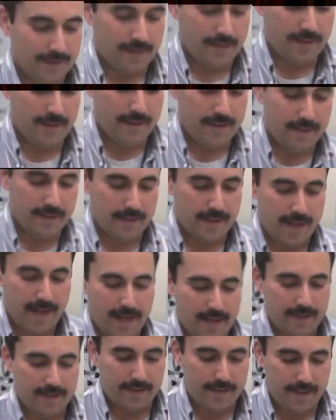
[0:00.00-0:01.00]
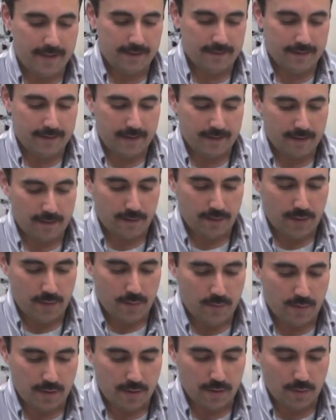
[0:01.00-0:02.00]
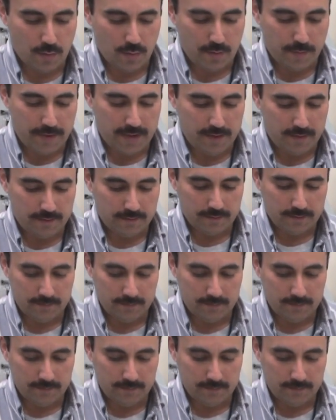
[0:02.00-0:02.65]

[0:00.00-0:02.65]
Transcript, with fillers: Uh, this is a headset that they'll use on orbit.